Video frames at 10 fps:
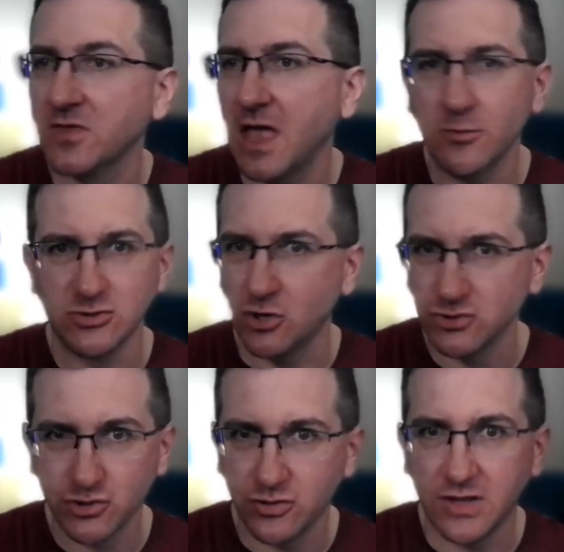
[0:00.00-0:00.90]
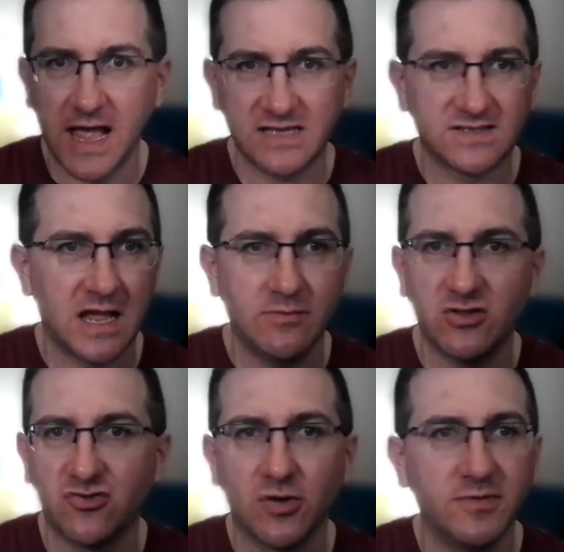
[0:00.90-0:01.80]
It was also the last time
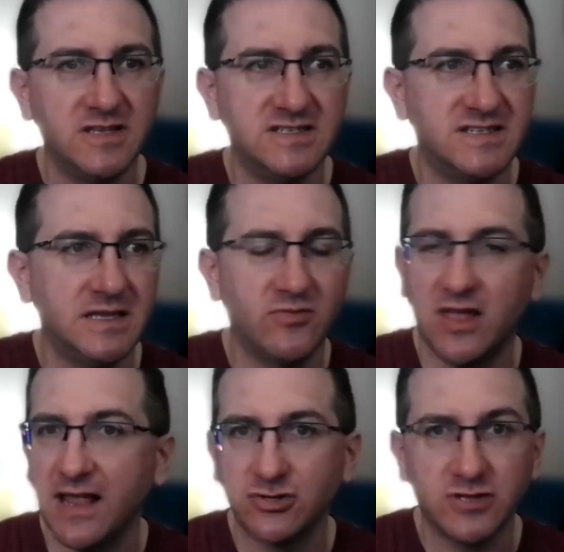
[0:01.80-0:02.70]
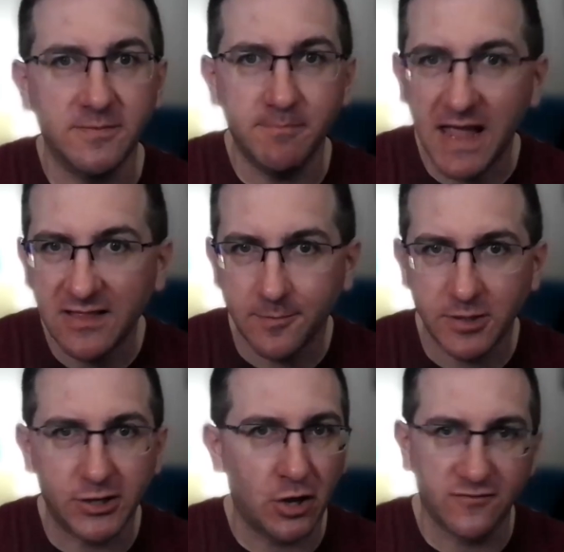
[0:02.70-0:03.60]
that some of these teams had actually made the
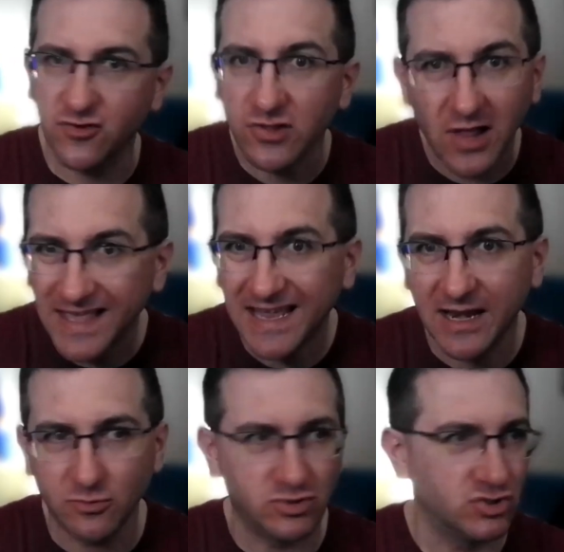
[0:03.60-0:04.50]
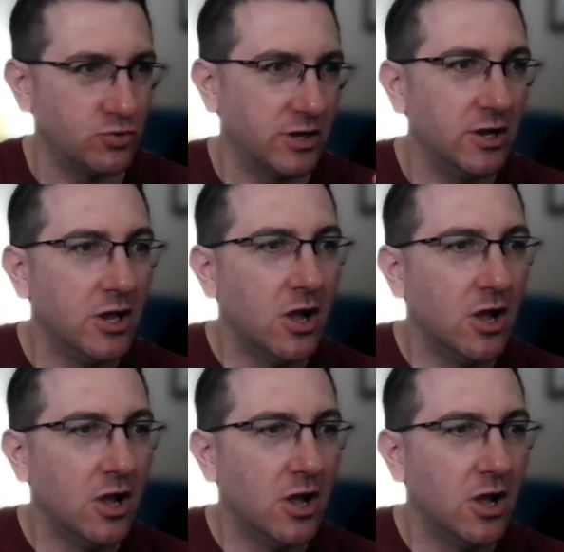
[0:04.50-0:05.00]
playoffs, like in Arizona.